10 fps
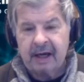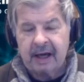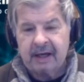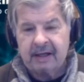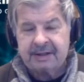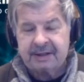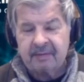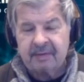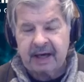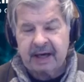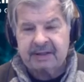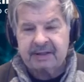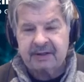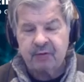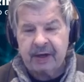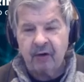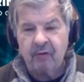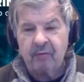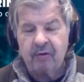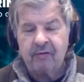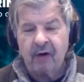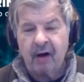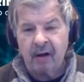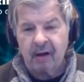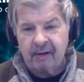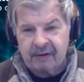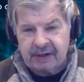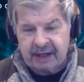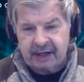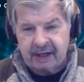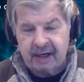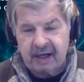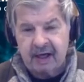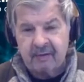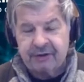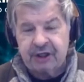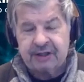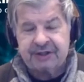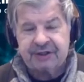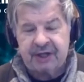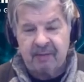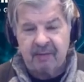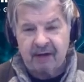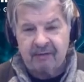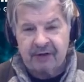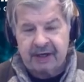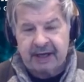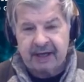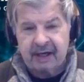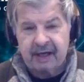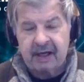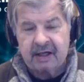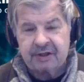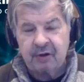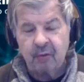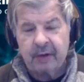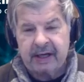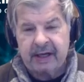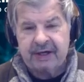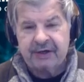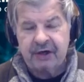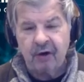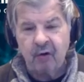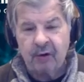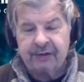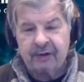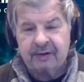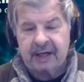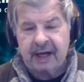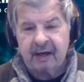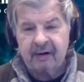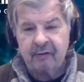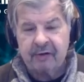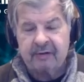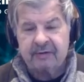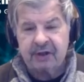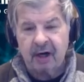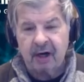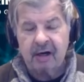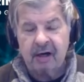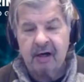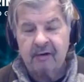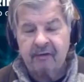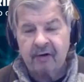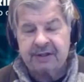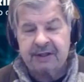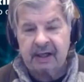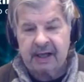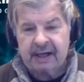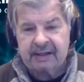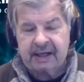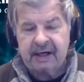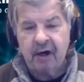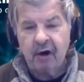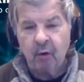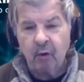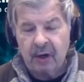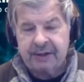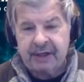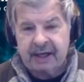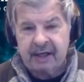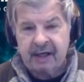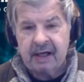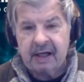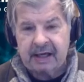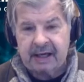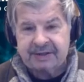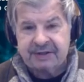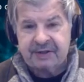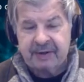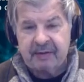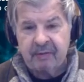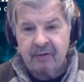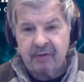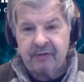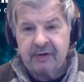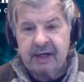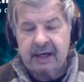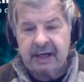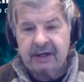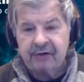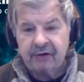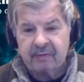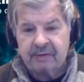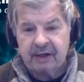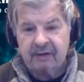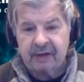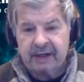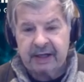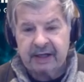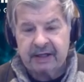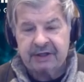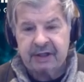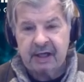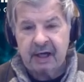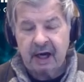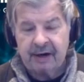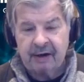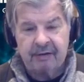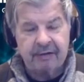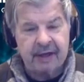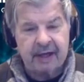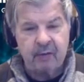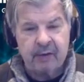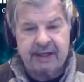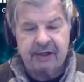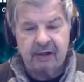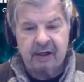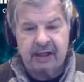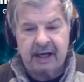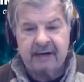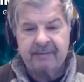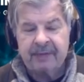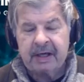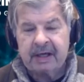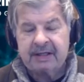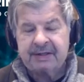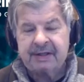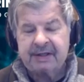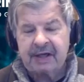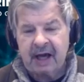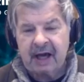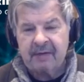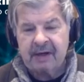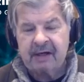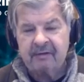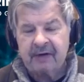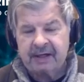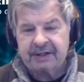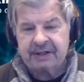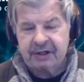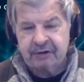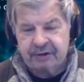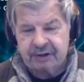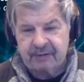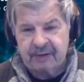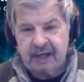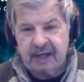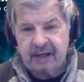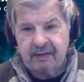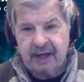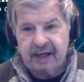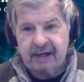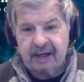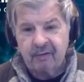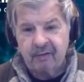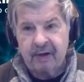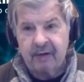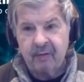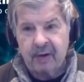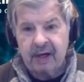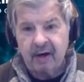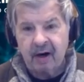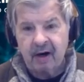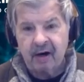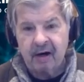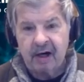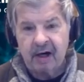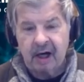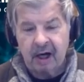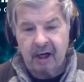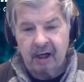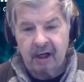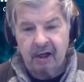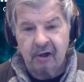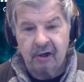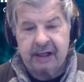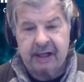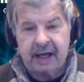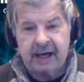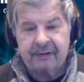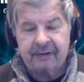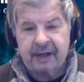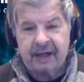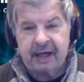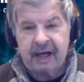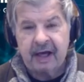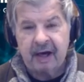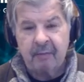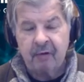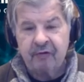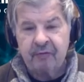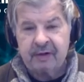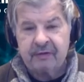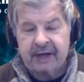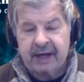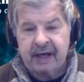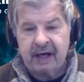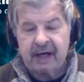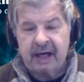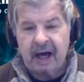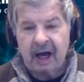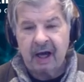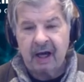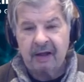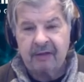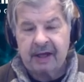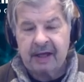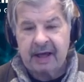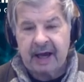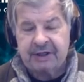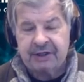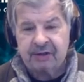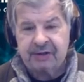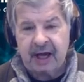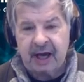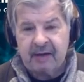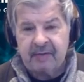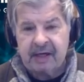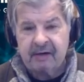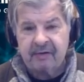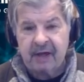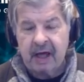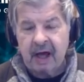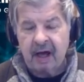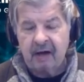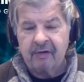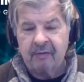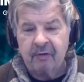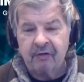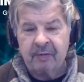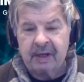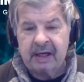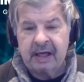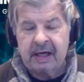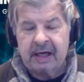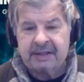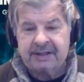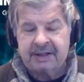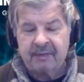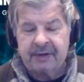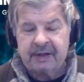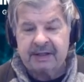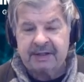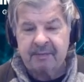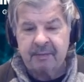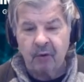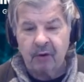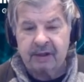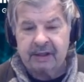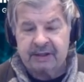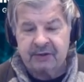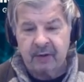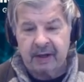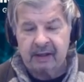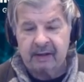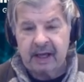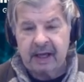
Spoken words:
in some cases, we don't move all of the data, just some of the data. So we need to know what those algorithms are for selecting what data gets to be moved in terms of lineage. Another thing we need to look at is the timing of execution, that when we are looking at the movement of data, the actual timing of the movement is something that's important as well.